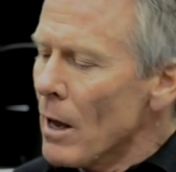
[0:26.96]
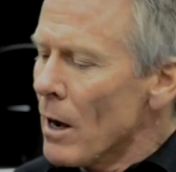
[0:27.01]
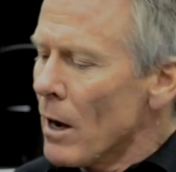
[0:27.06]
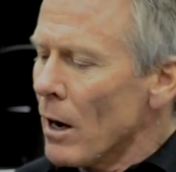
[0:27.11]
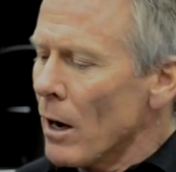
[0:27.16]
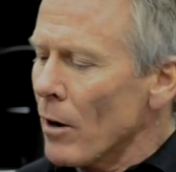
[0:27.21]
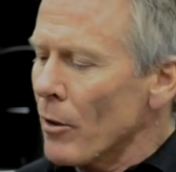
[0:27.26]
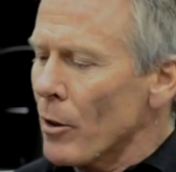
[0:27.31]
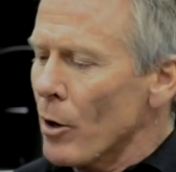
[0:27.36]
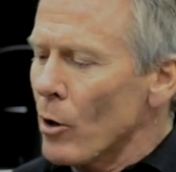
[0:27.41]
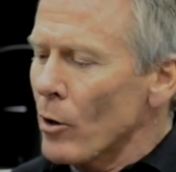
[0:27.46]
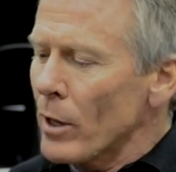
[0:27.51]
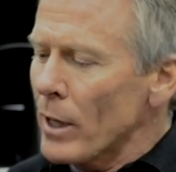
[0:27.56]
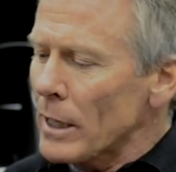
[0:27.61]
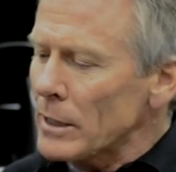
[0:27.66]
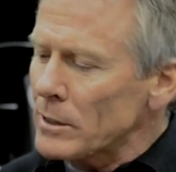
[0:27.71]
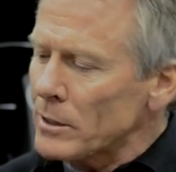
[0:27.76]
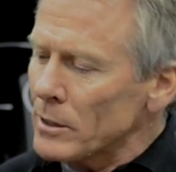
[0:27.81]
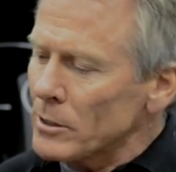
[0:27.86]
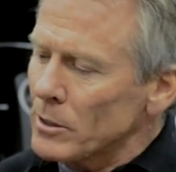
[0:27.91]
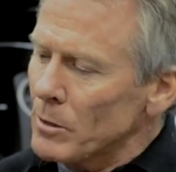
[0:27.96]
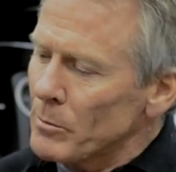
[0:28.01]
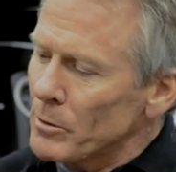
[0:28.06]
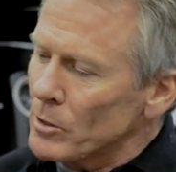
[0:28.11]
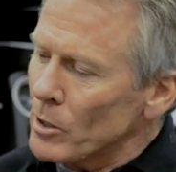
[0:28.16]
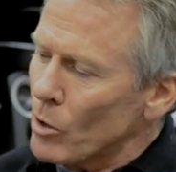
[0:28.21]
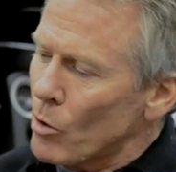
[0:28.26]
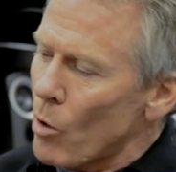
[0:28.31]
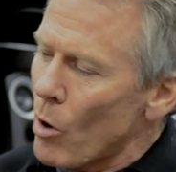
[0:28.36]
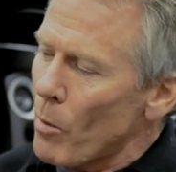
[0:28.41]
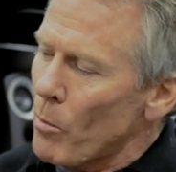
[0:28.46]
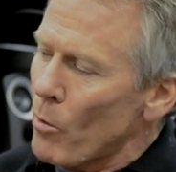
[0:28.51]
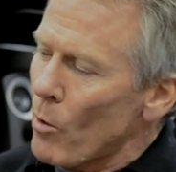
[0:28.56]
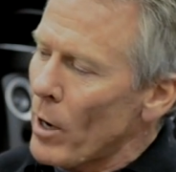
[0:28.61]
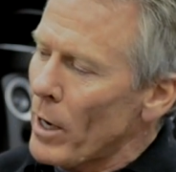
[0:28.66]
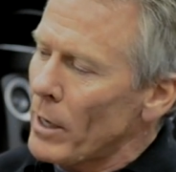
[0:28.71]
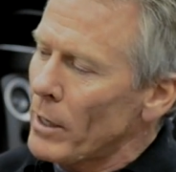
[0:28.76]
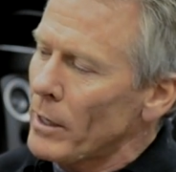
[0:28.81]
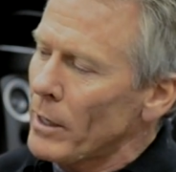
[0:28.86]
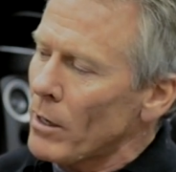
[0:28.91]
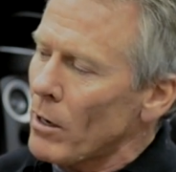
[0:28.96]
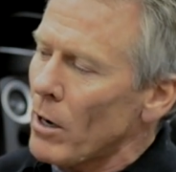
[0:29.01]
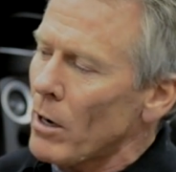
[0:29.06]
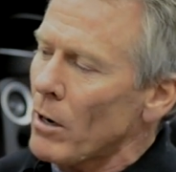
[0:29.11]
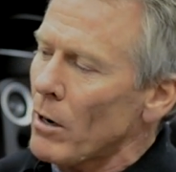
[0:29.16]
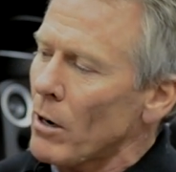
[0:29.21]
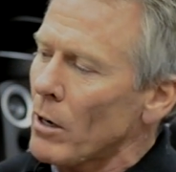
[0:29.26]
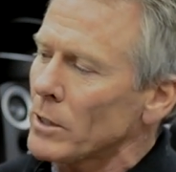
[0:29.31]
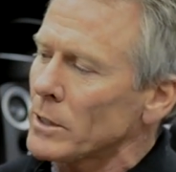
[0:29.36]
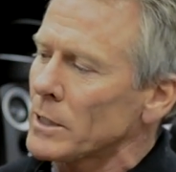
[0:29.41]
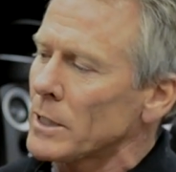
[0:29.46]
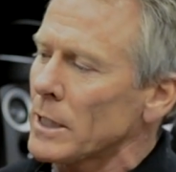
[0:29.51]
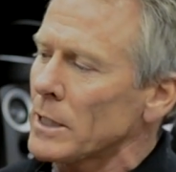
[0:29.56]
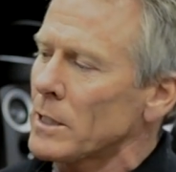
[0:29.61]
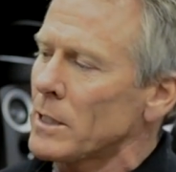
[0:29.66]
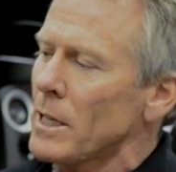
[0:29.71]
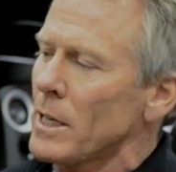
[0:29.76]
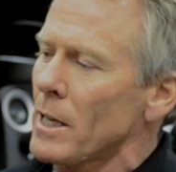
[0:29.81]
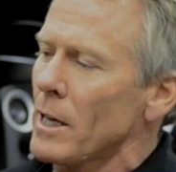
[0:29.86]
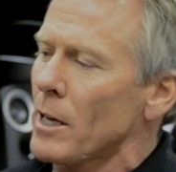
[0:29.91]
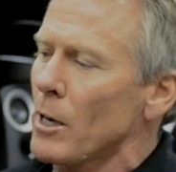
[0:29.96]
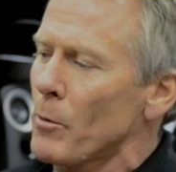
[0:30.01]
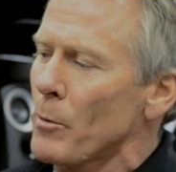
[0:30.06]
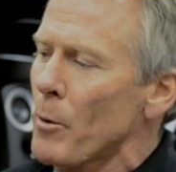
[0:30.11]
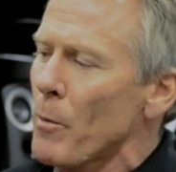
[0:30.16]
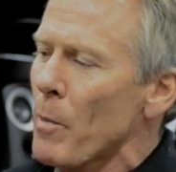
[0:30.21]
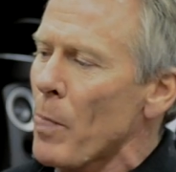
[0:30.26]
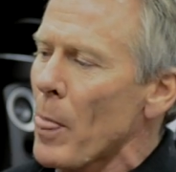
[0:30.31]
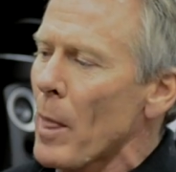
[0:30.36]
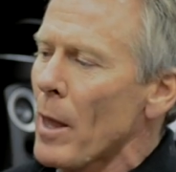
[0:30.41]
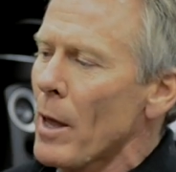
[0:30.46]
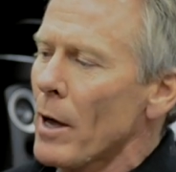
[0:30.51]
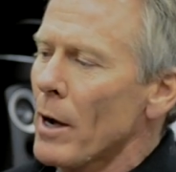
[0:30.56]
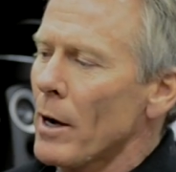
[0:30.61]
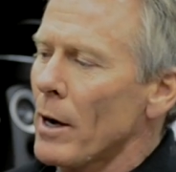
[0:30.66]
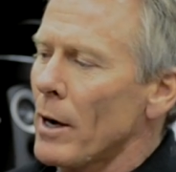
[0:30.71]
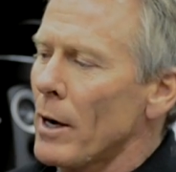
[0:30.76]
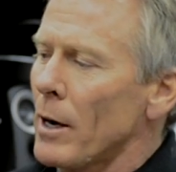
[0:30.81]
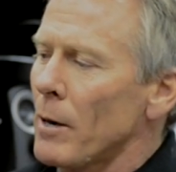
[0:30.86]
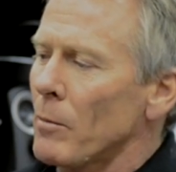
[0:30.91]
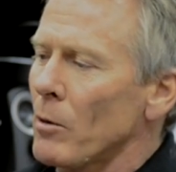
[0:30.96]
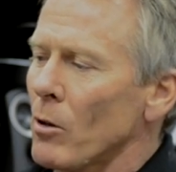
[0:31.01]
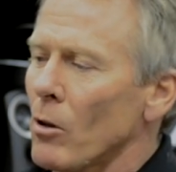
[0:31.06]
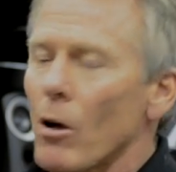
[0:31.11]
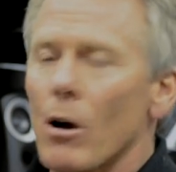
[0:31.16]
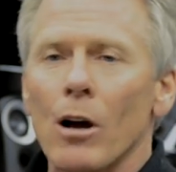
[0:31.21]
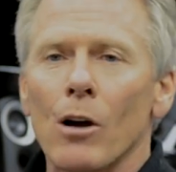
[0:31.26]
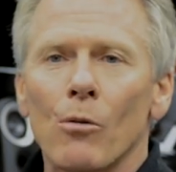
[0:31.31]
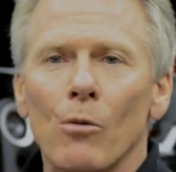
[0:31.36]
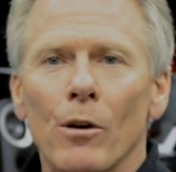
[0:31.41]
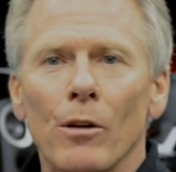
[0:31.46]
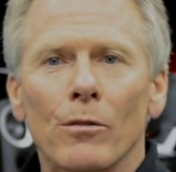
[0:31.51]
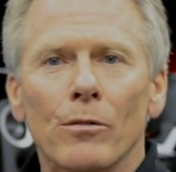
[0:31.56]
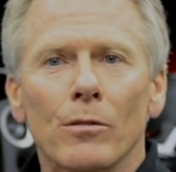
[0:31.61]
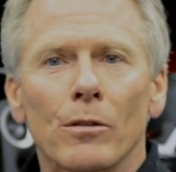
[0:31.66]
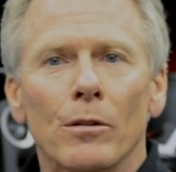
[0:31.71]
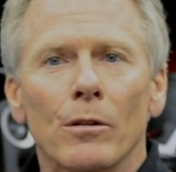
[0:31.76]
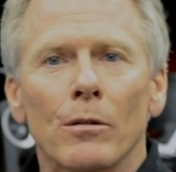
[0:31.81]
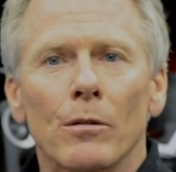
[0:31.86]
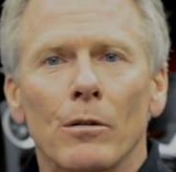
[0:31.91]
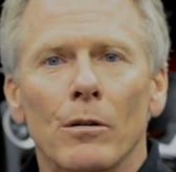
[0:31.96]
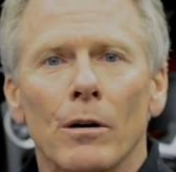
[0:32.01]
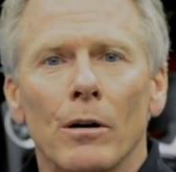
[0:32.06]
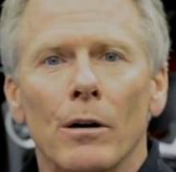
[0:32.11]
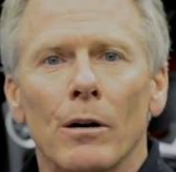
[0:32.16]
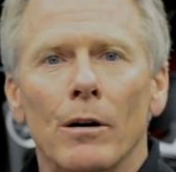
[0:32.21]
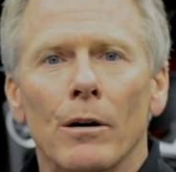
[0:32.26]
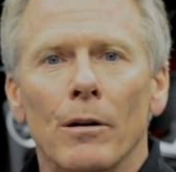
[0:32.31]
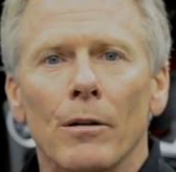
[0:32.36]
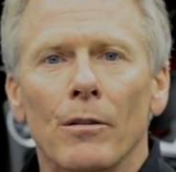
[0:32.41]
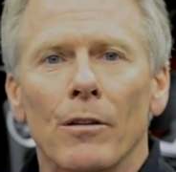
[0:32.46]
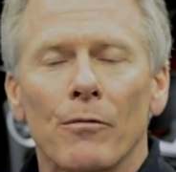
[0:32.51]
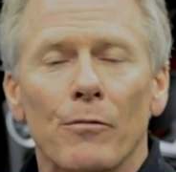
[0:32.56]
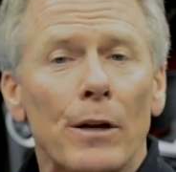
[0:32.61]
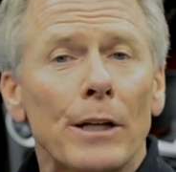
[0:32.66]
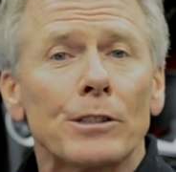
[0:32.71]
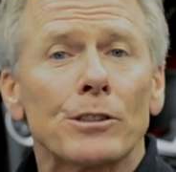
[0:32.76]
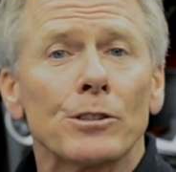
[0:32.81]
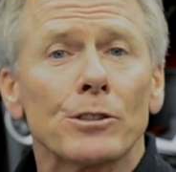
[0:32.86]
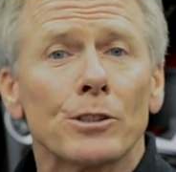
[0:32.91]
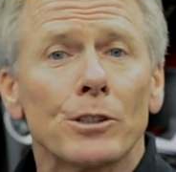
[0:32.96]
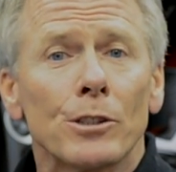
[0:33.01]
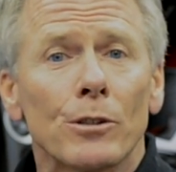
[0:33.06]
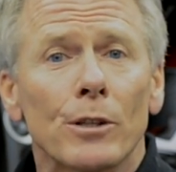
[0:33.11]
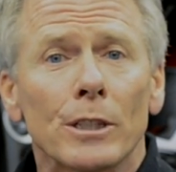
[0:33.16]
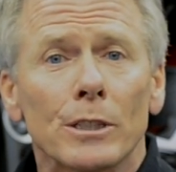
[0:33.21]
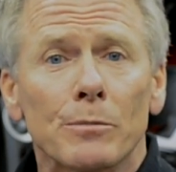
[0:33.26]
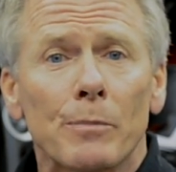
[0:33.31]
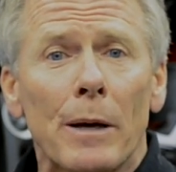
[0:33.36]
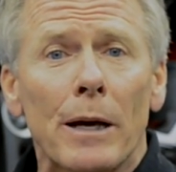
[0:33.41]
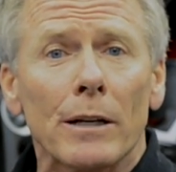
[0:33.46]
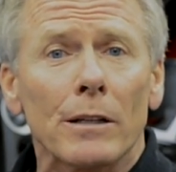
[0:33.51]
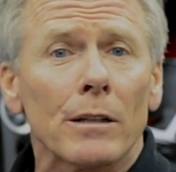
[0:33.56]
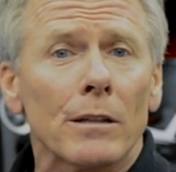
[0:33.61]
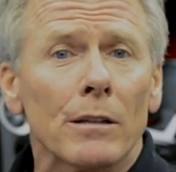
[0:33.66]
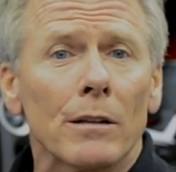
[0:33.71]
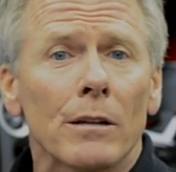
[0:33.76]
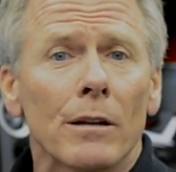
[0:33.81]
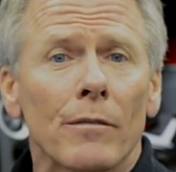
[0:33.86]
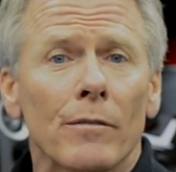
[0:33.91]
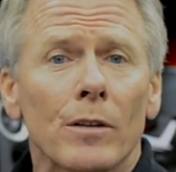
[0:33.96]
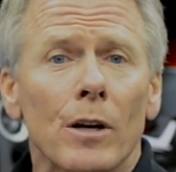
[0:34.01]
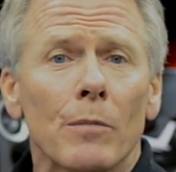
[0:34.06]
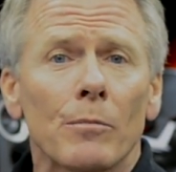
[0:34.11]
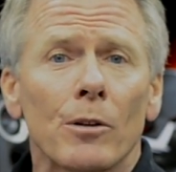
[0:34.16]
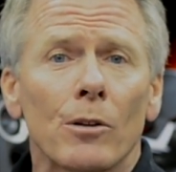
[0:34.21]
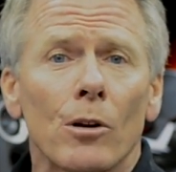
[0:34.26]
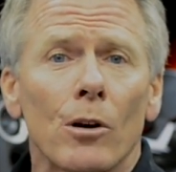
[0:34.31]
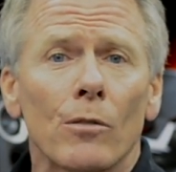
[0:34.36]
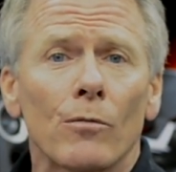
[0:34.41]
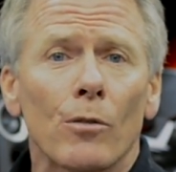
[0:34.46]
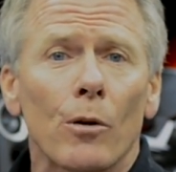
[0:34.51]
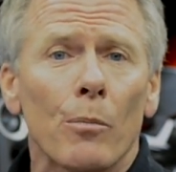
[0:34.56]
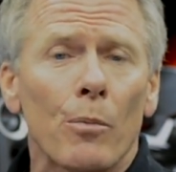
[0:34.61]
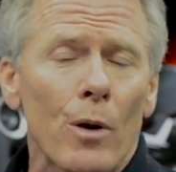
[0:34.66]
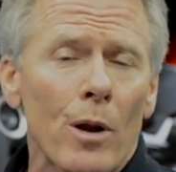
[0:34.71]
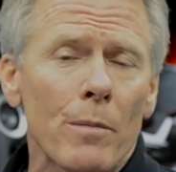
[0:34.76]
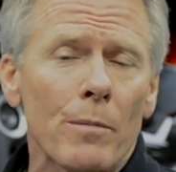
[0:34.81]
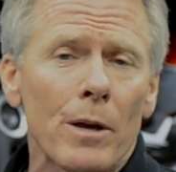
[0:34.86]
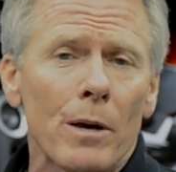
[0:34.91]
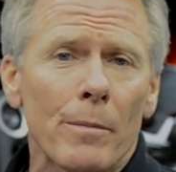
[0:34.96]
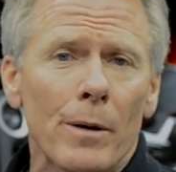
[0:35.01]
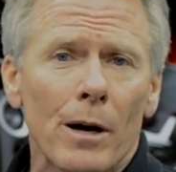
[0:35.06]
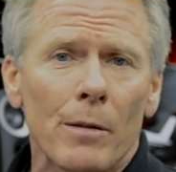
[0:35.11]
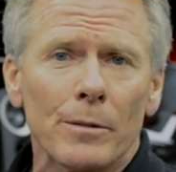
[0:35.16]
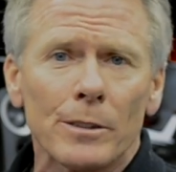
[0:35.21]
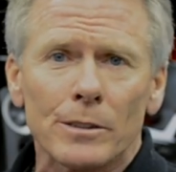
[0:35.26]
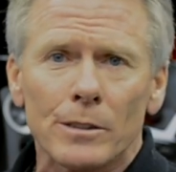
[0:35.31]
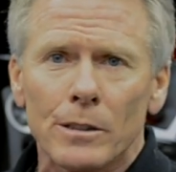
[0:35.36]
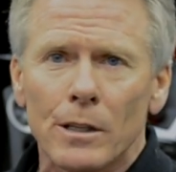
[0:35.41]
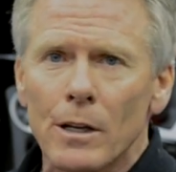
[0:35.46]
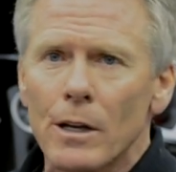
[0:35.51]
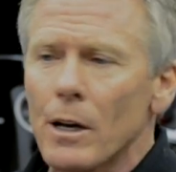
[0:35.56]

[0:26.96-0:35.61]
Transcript: The ODS system is incorporated in our 6D helmet along with the features you'd expect and have come to know for premium helmets.